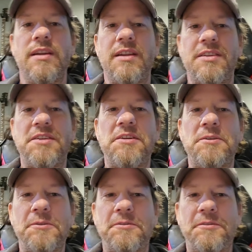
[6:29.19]
it's
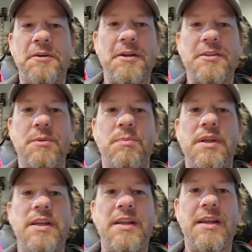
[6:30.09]
still fun to
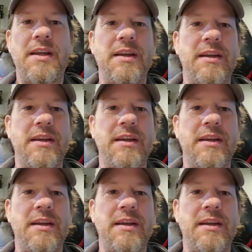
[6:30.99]
be